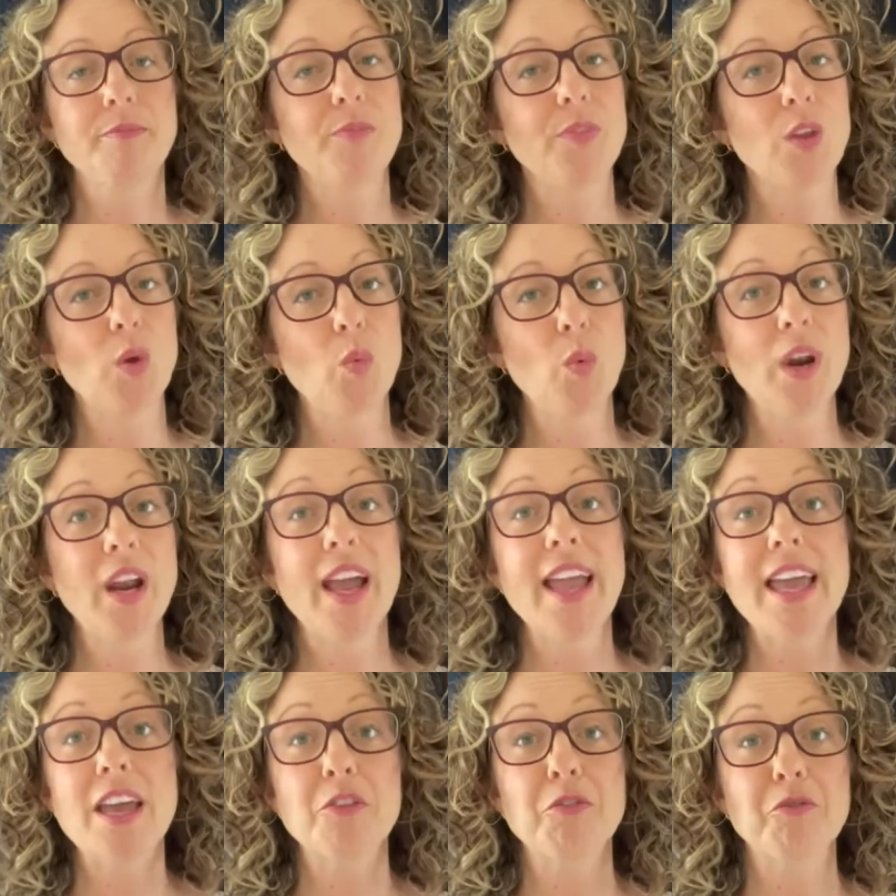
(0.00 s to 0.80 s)
When
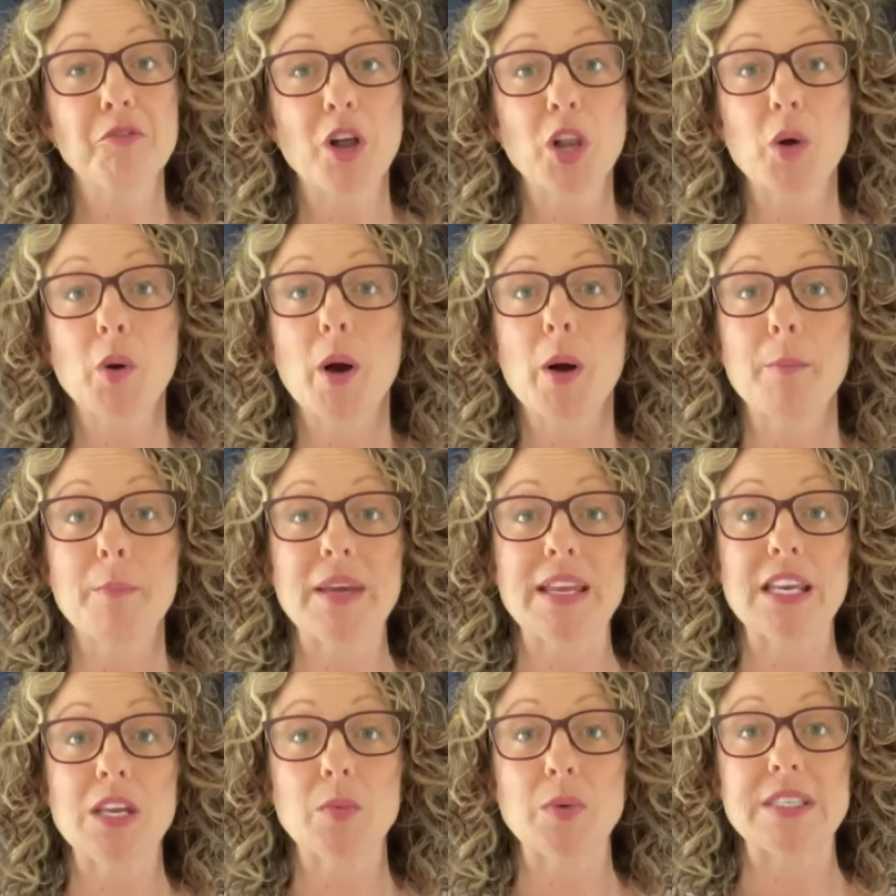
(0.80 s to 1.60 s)
I had a follow-up
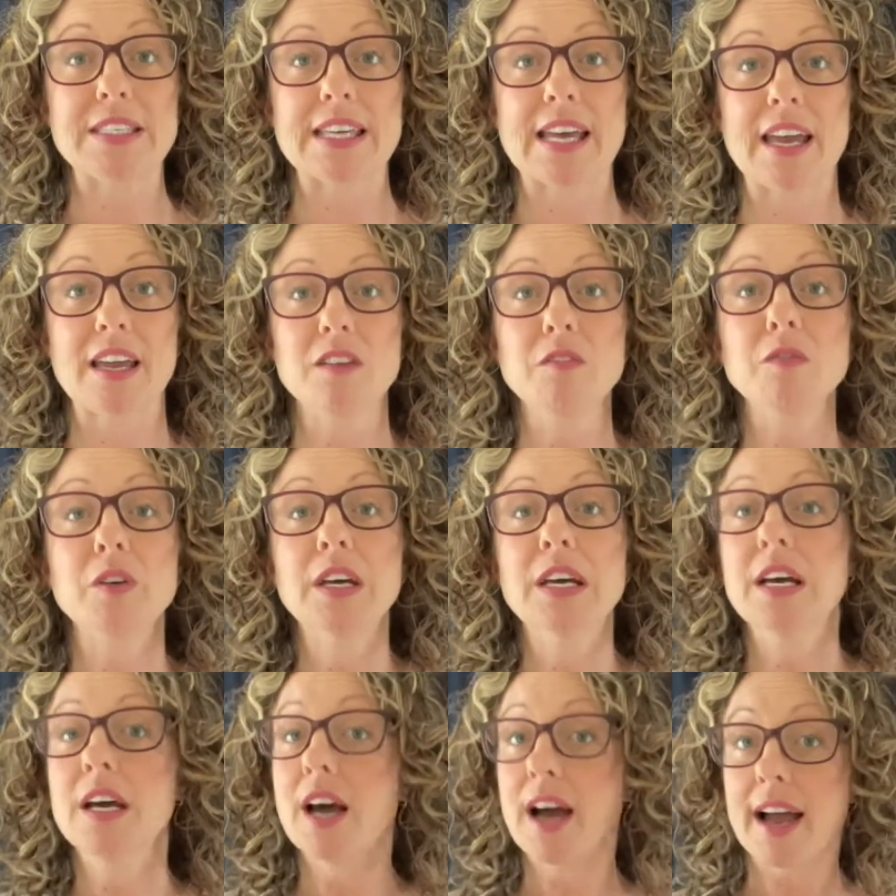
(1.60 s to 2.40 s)
meeting with Dave,
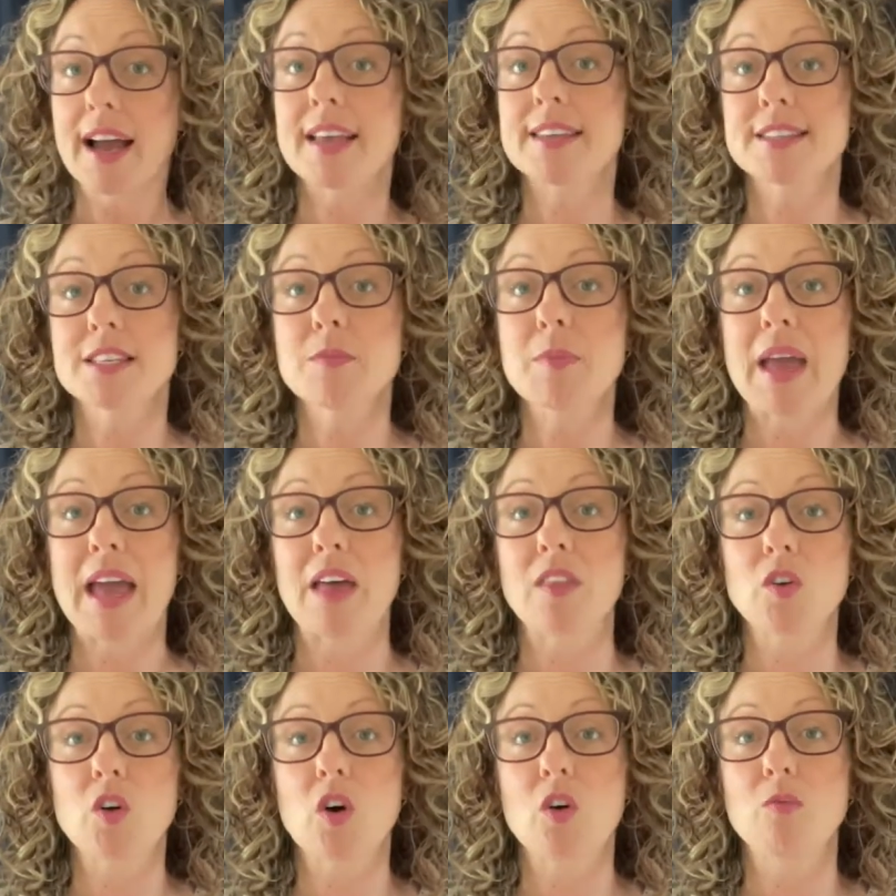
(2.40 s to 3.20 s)
I asked him
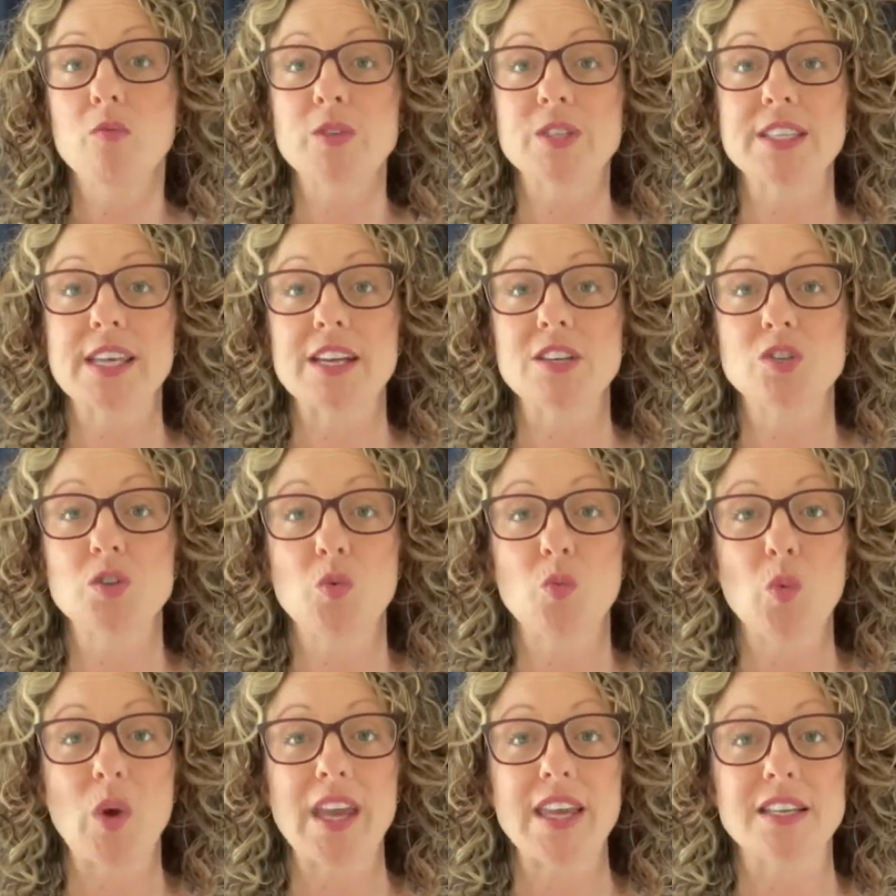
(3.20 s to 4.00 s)
how the
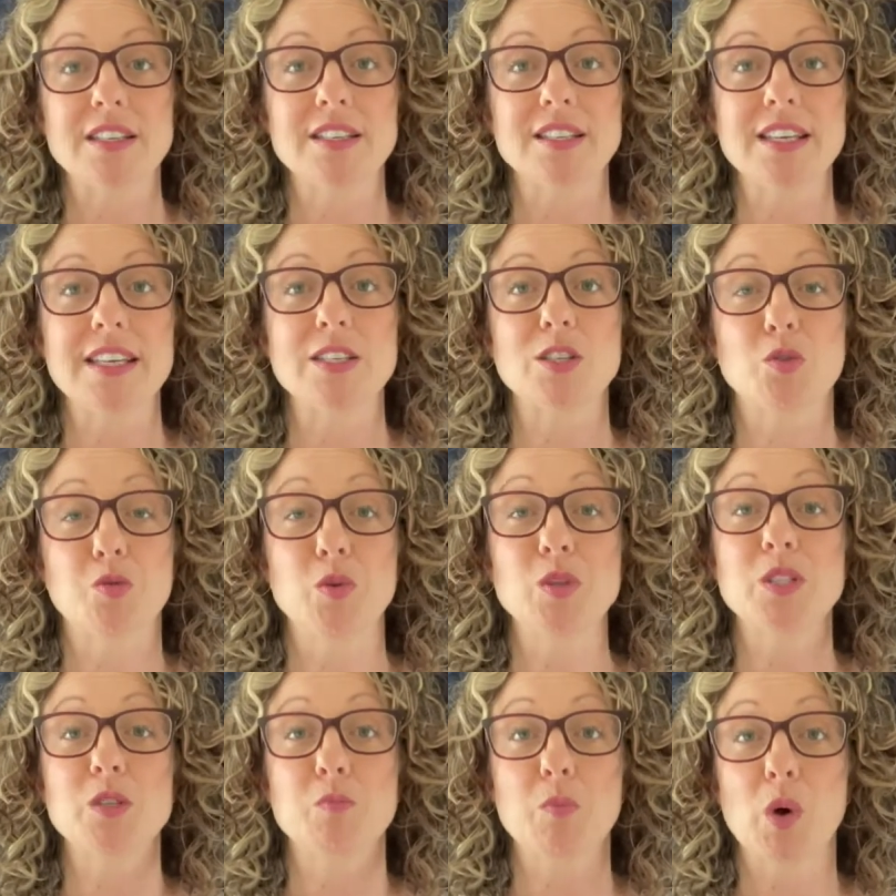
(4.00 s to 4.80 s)
conversation went. His
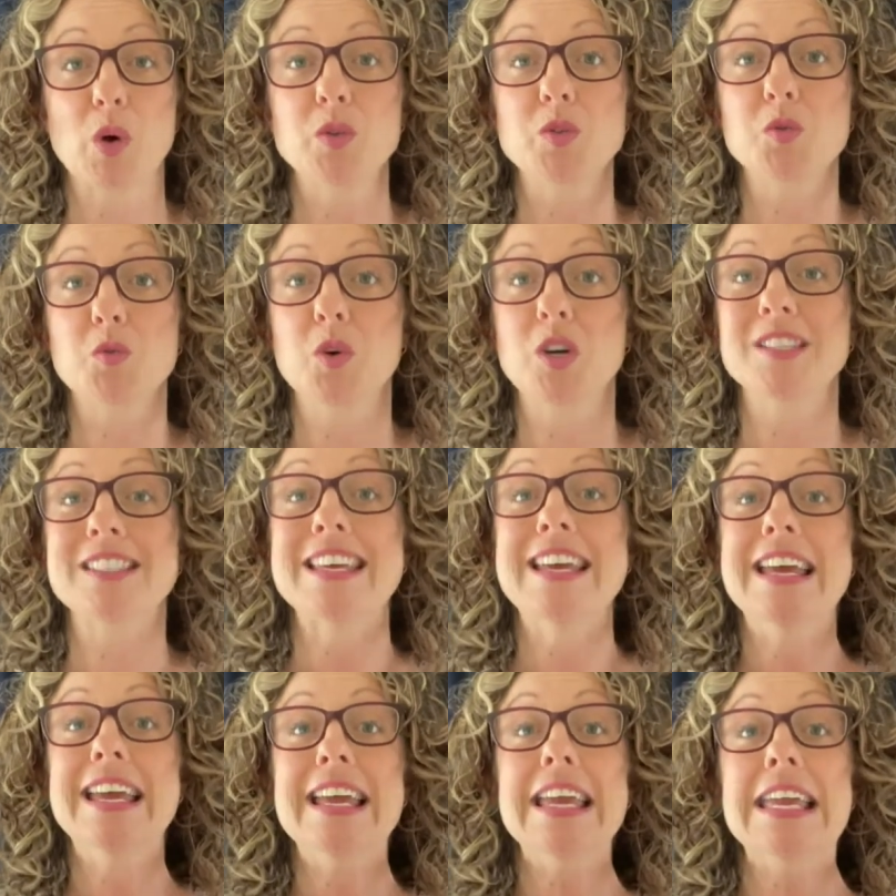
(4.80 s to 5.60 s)
response was,
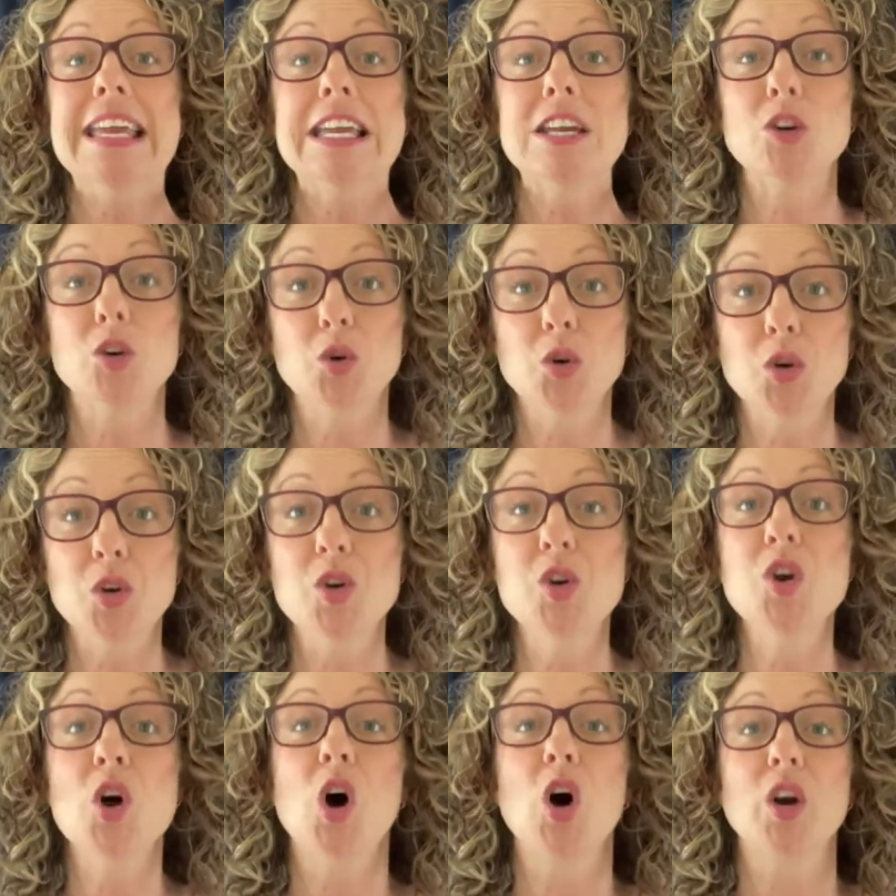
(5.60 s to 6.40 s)
"It could
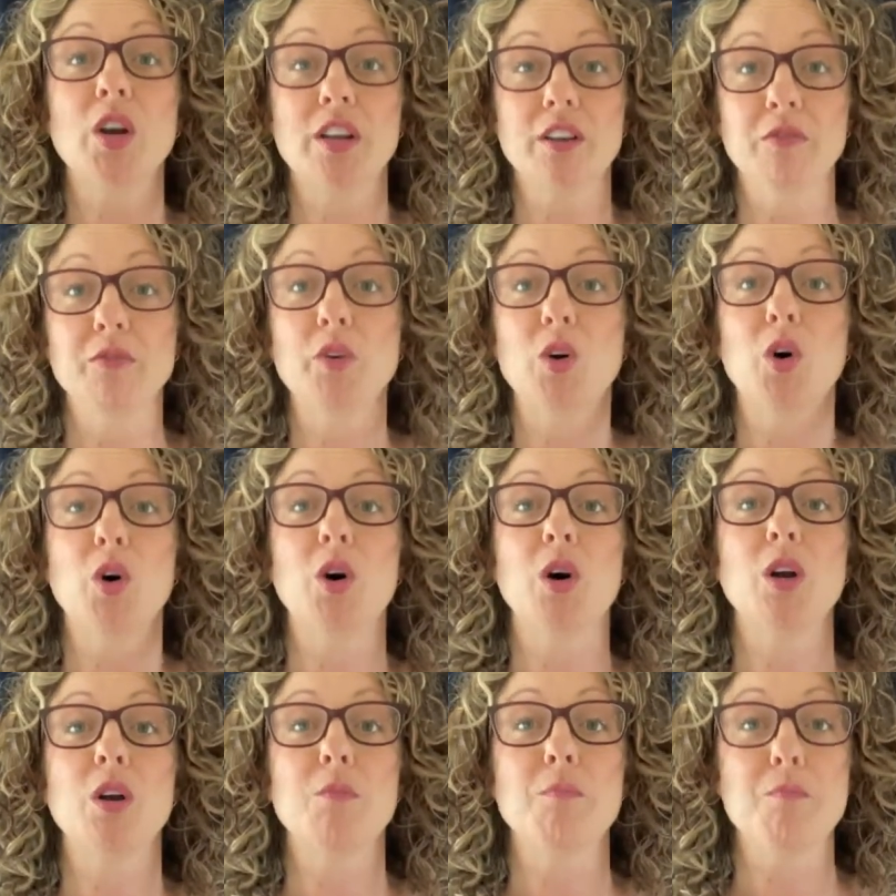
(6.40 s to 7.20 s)
not have
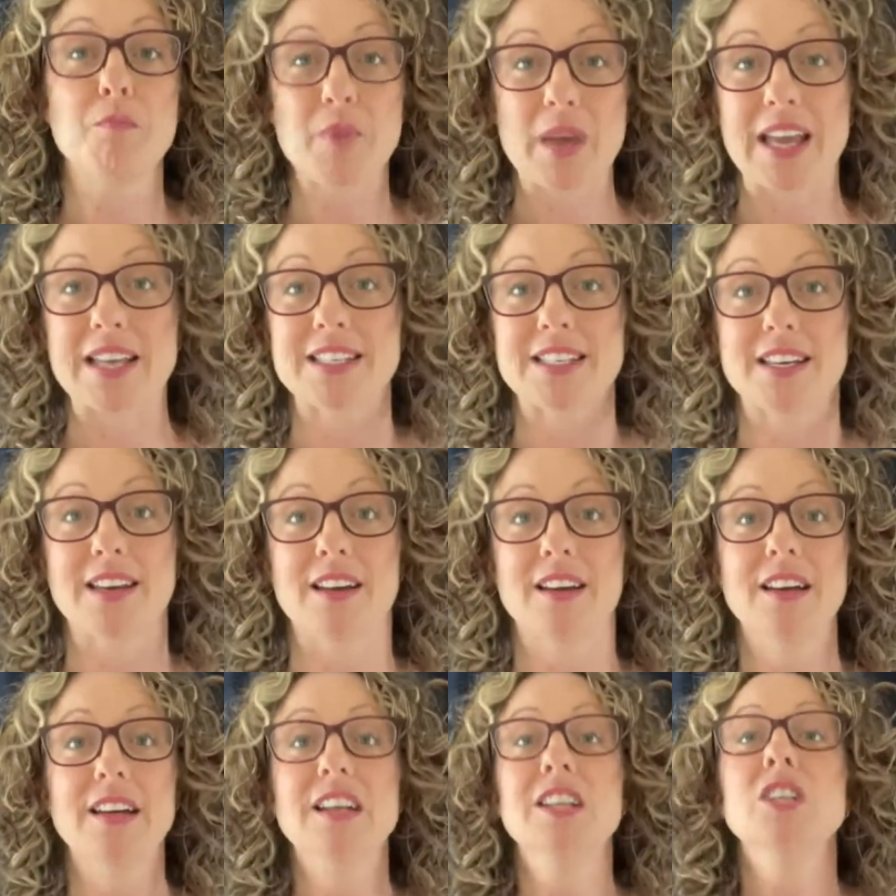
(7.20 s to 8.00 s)
gone better.